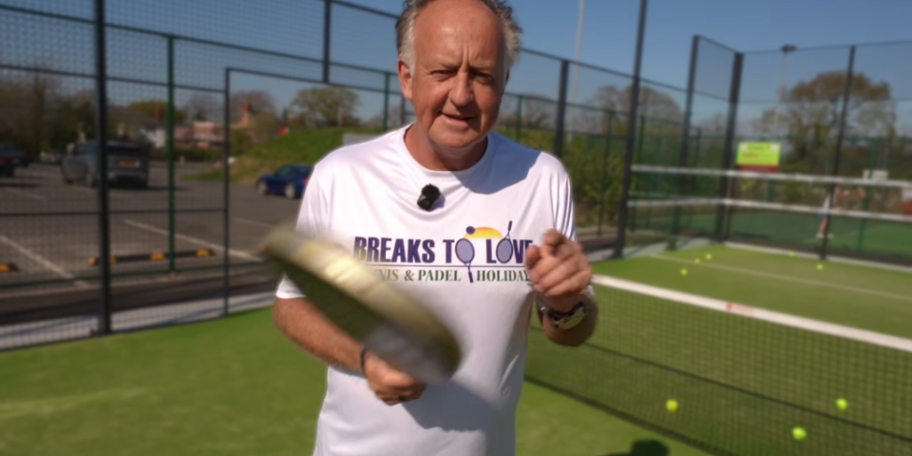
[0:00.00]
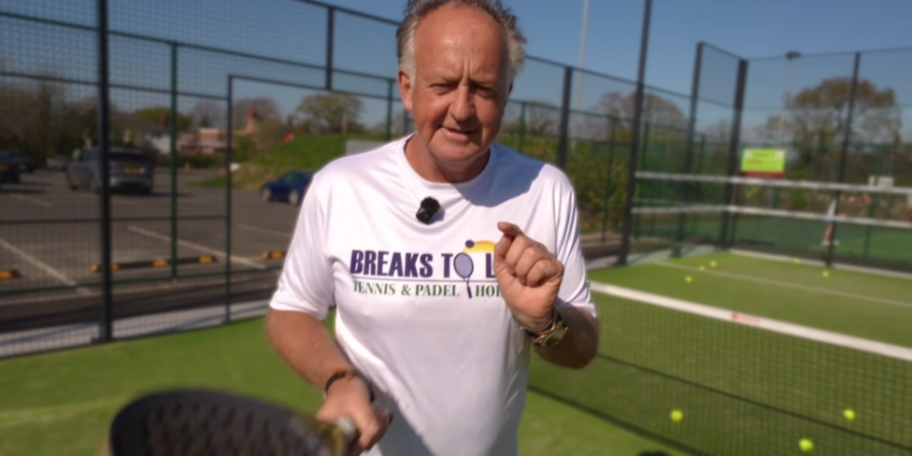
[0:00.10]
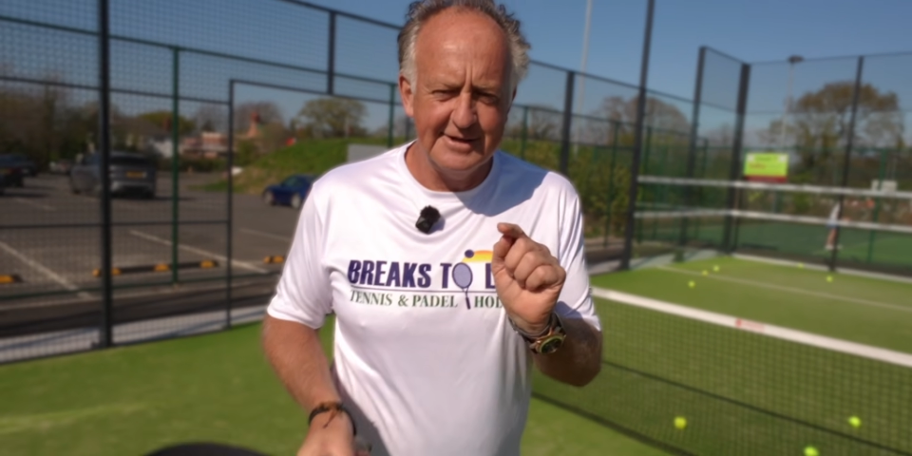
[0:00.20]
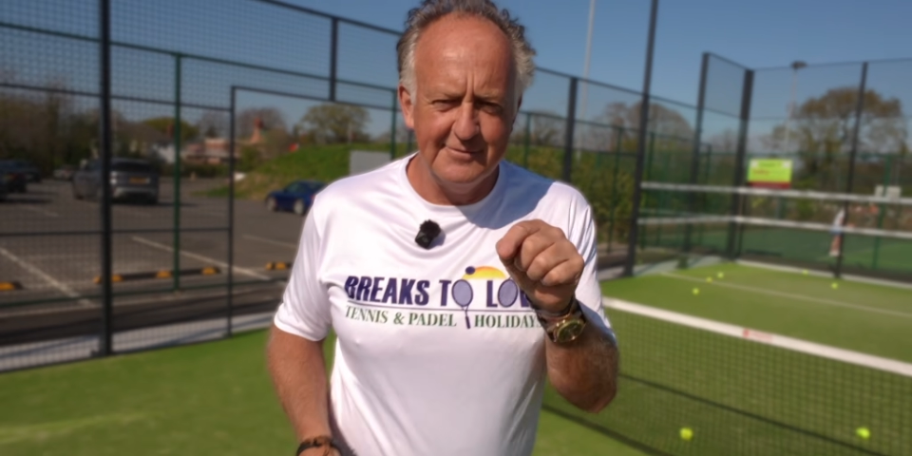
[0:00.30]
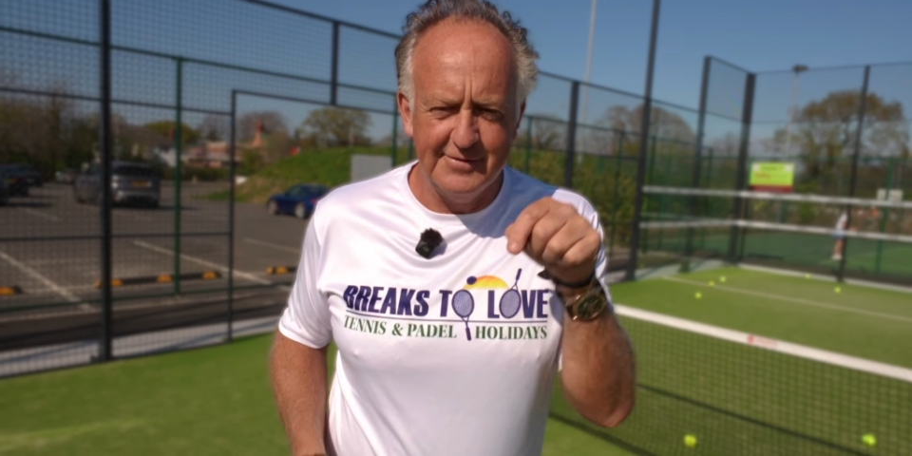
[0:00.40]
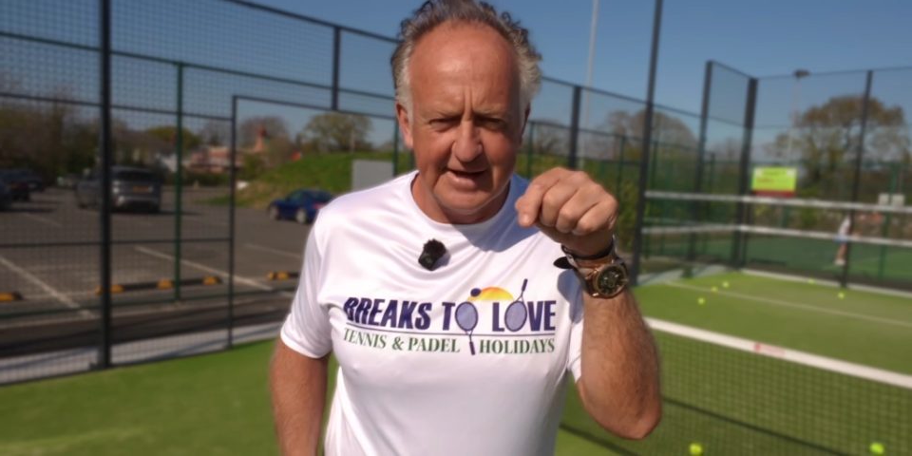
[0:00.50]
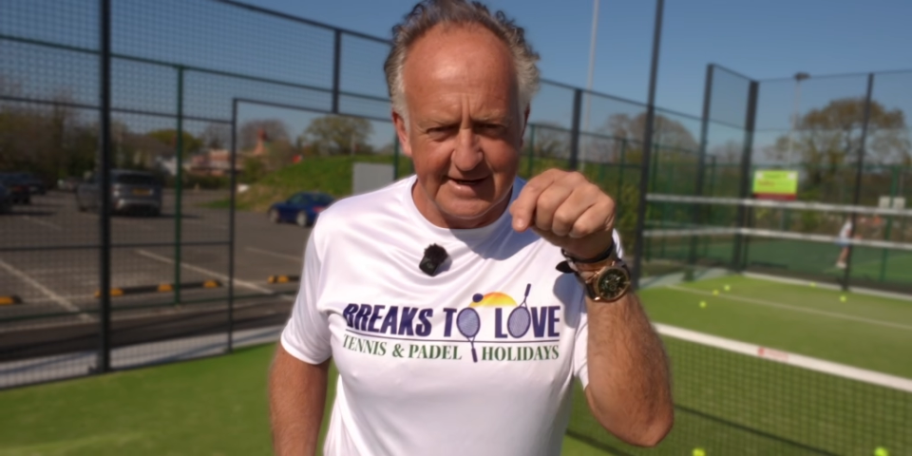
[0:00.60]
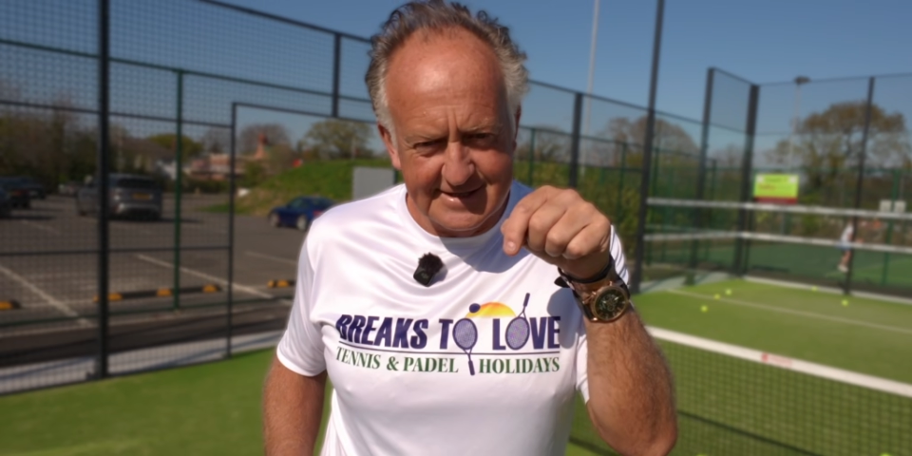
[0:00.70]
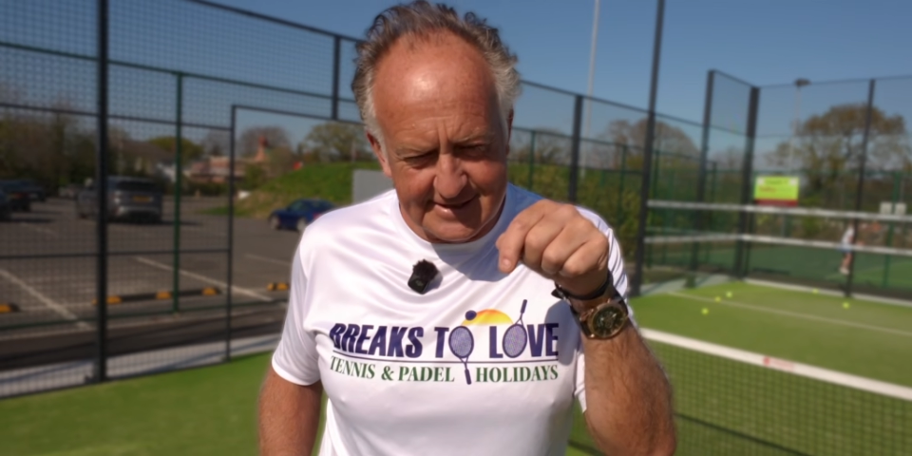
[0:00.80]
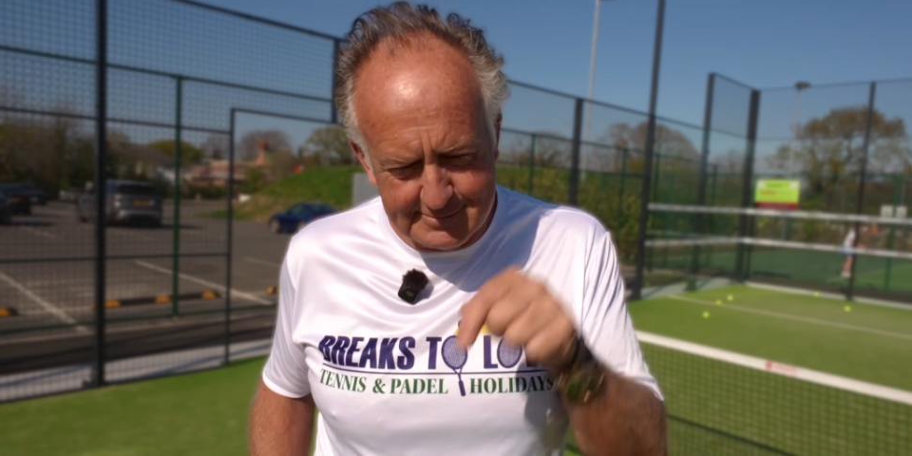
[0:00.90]
Don't forget
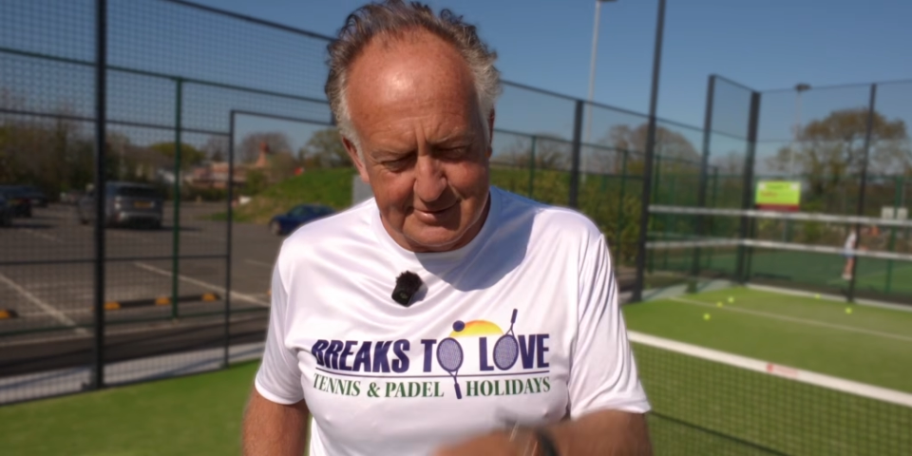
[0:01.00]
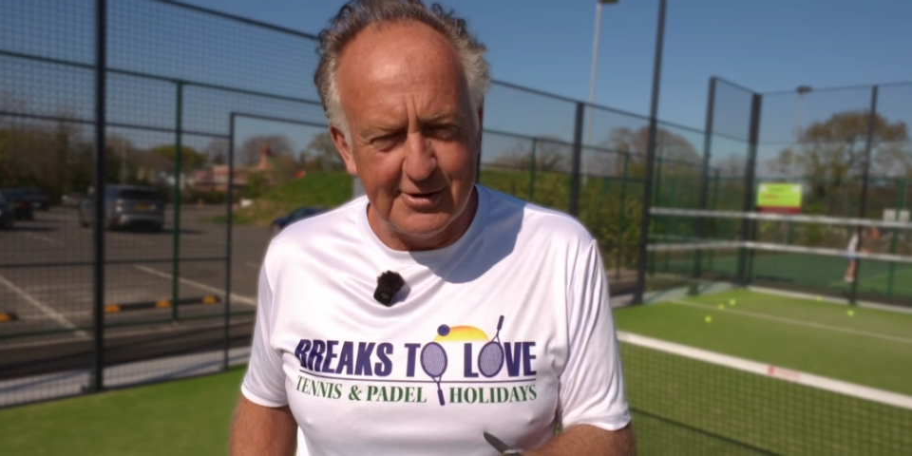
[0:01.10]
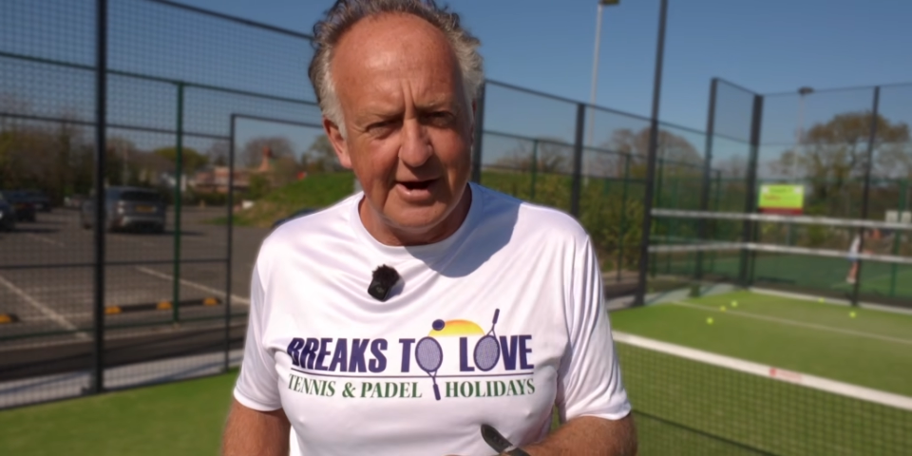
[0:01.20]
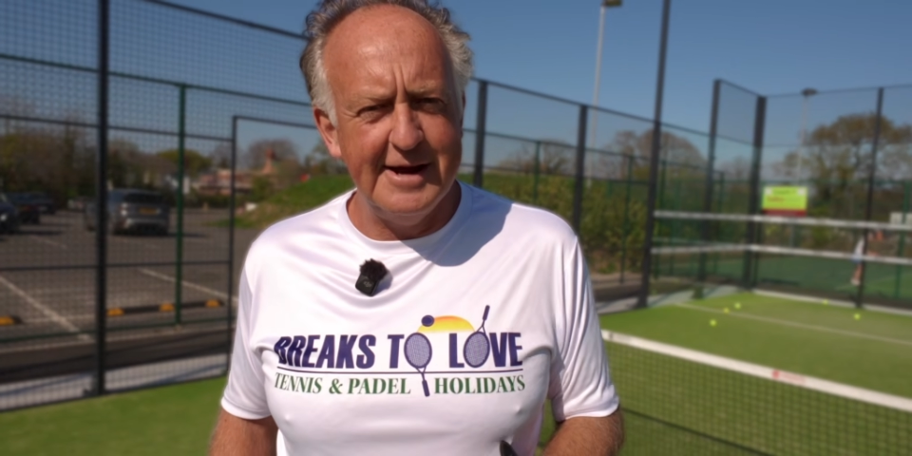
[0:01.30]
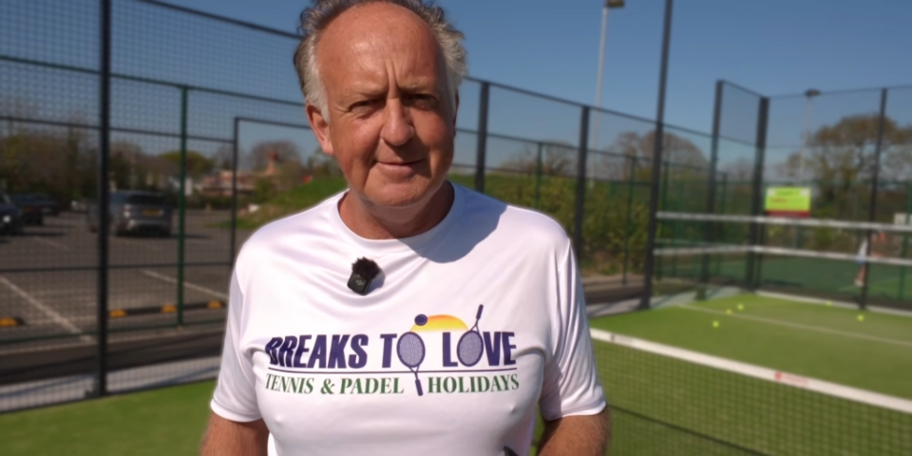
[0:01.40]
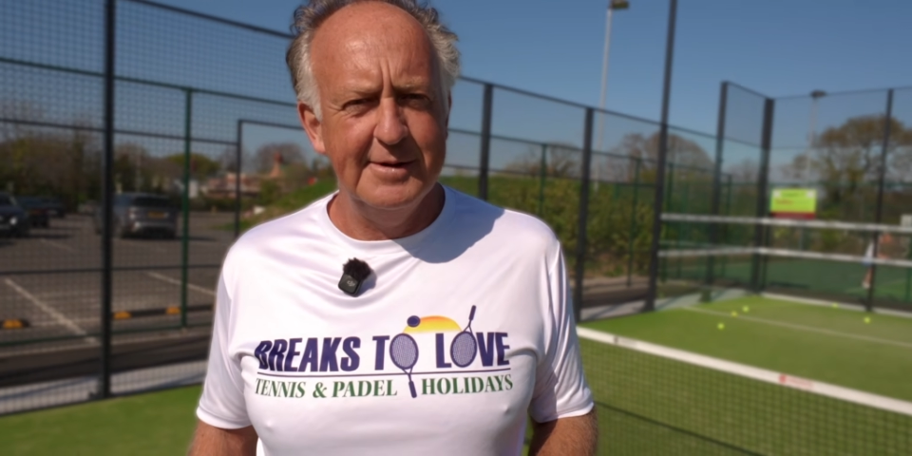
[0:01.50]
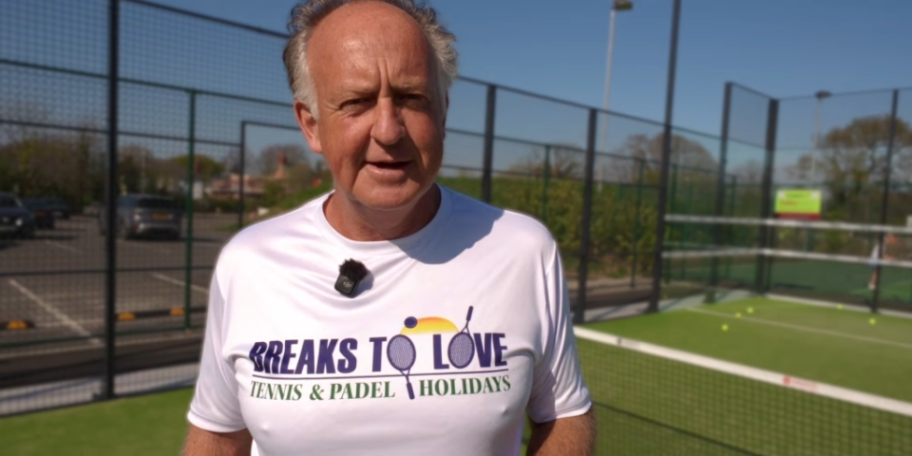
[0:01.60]
to subscribe,